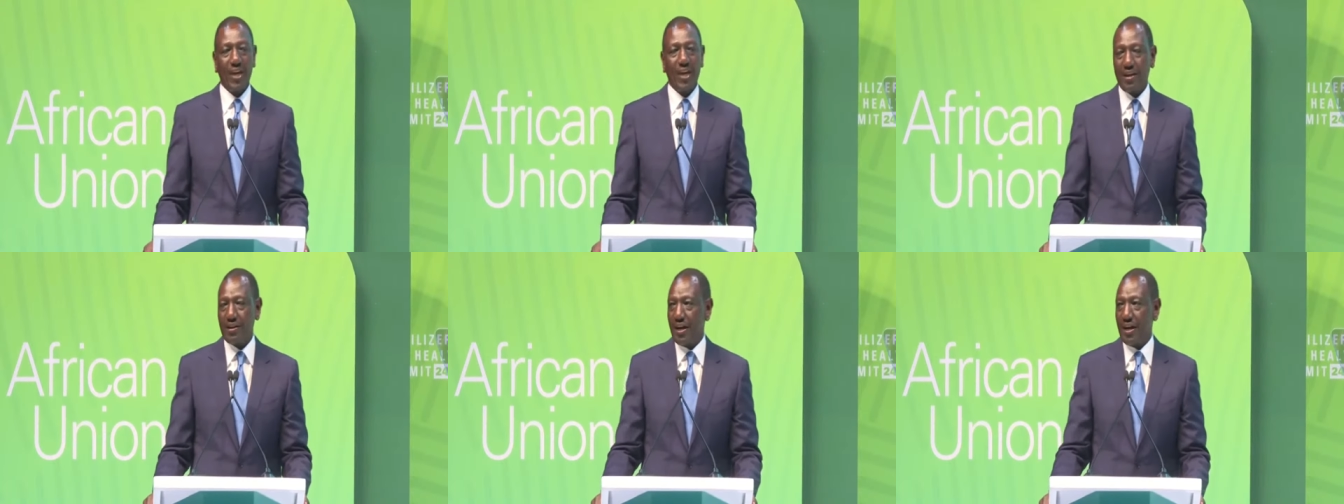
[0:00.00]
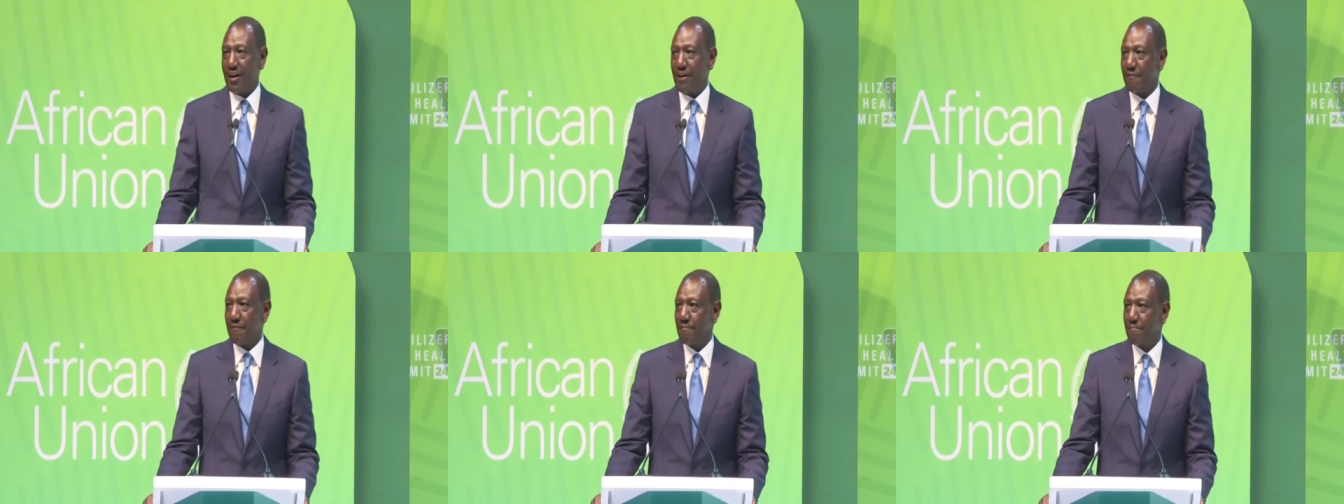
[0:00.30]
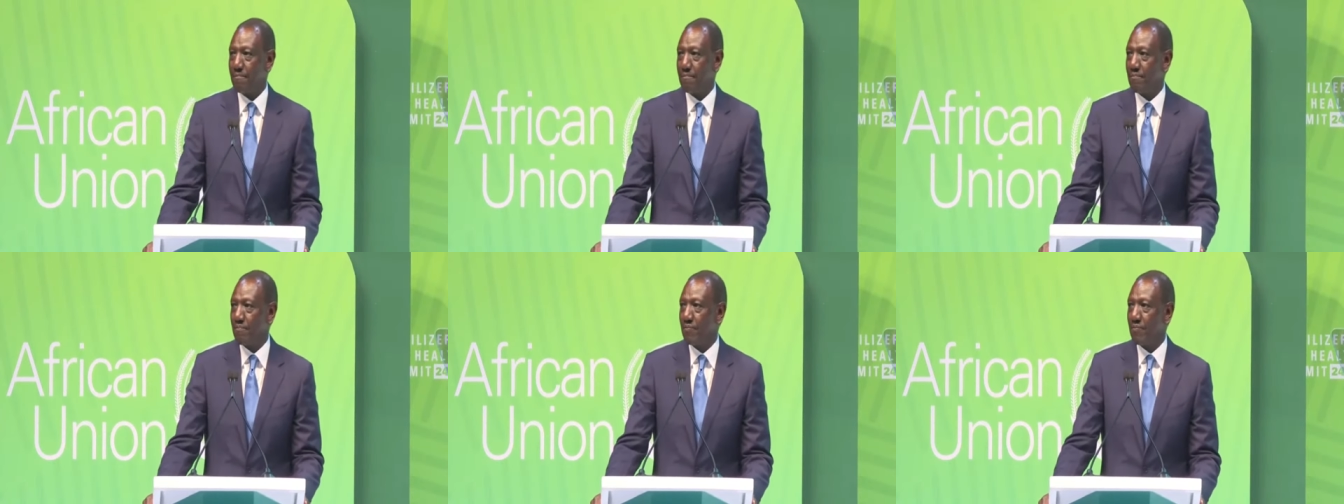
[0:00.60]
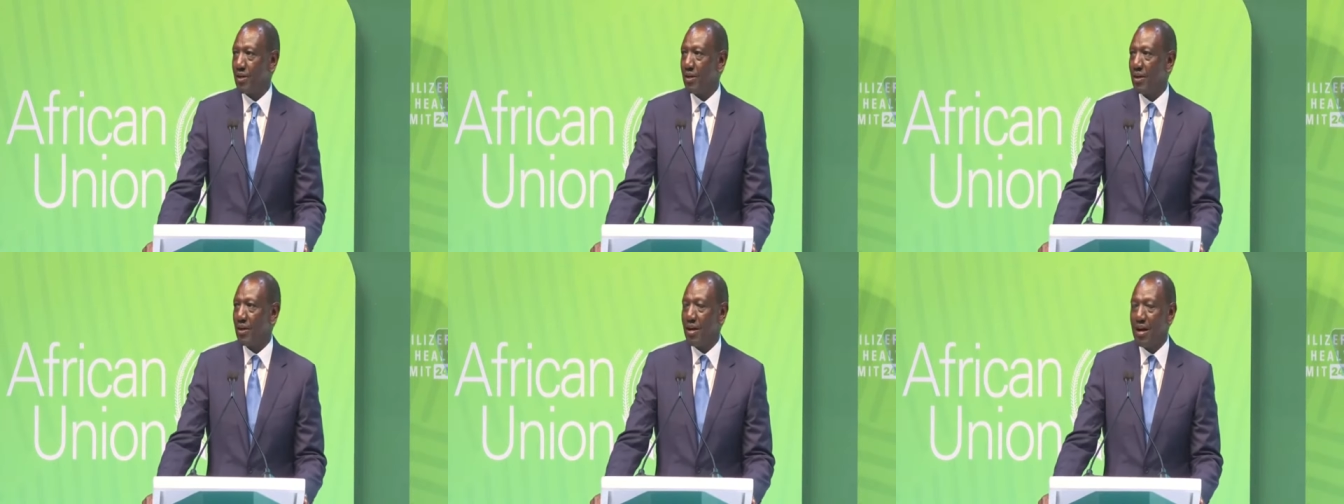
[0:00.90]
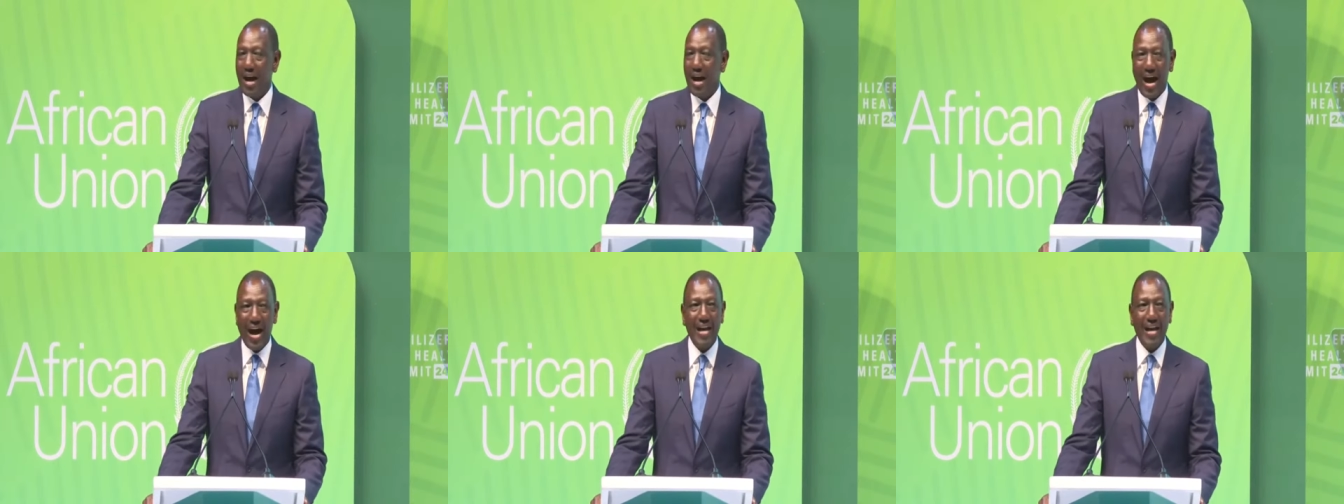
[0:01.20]
Kenya,
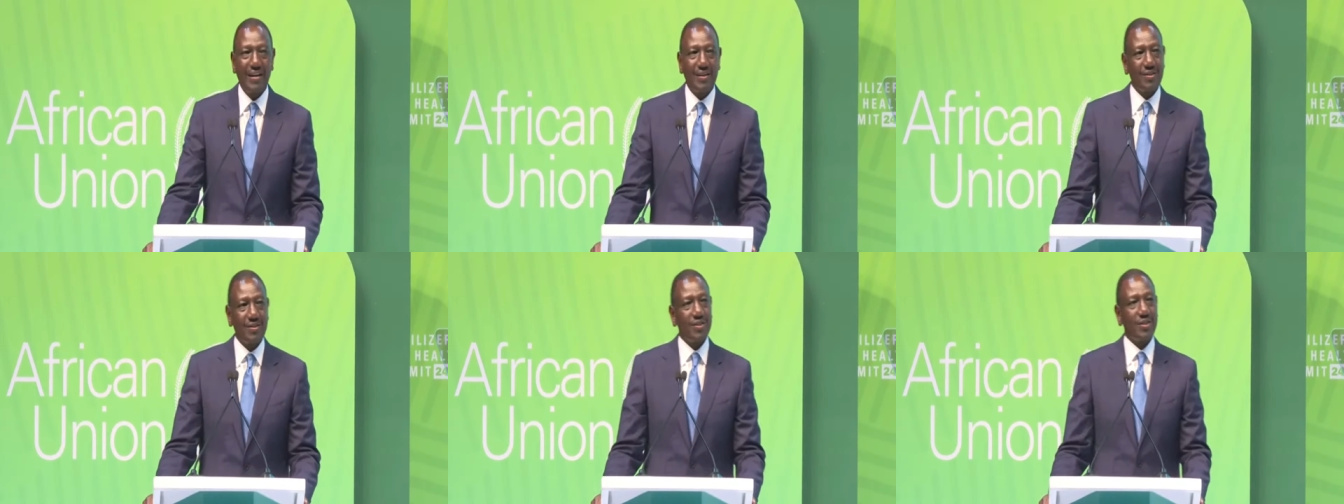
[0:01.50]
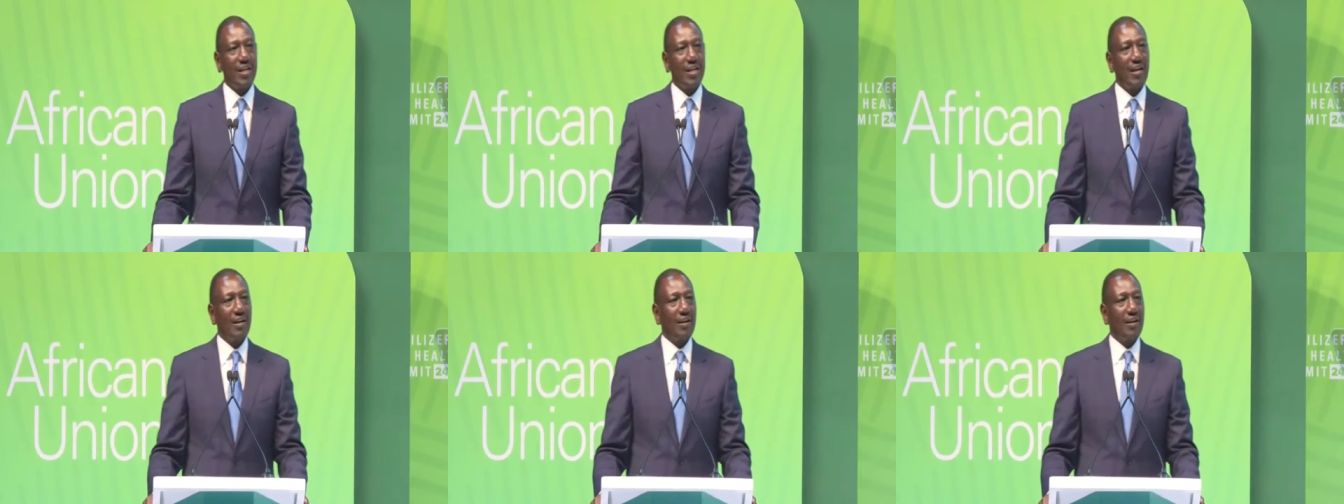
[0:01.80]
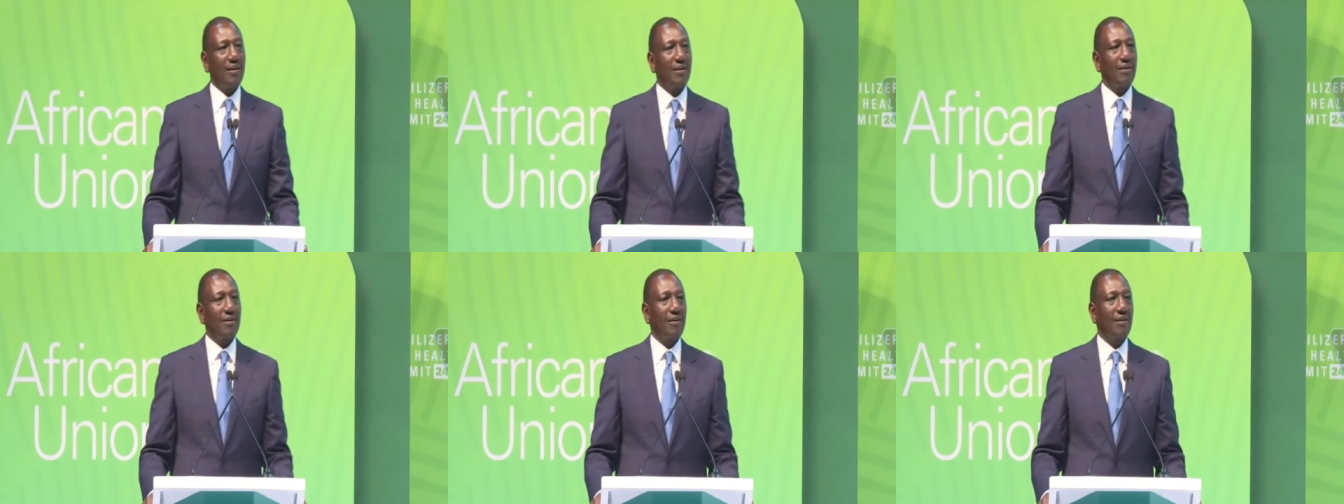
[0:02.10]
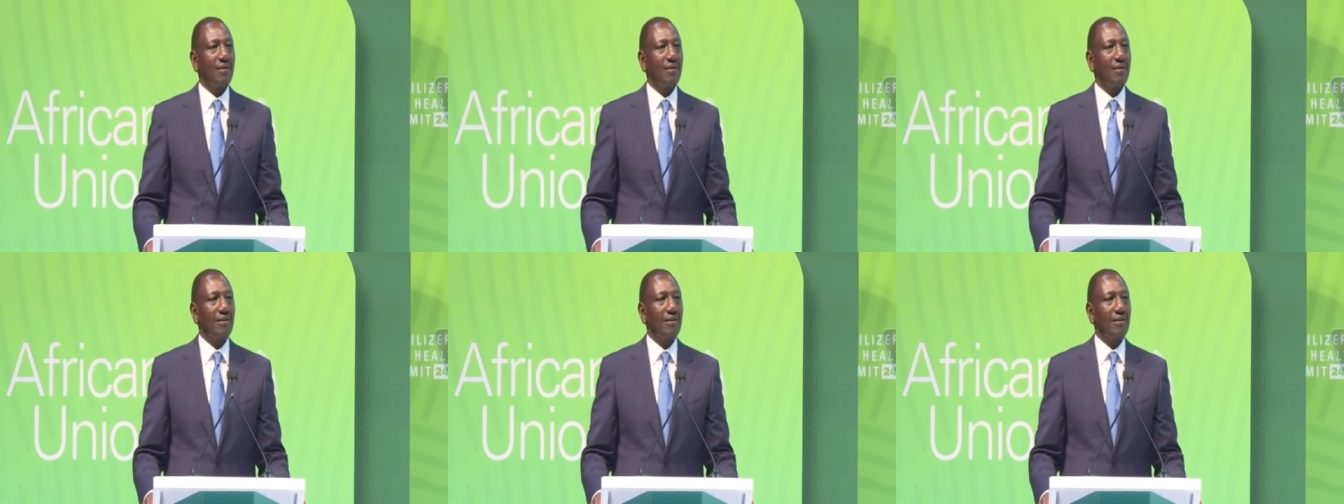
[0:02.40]
I extend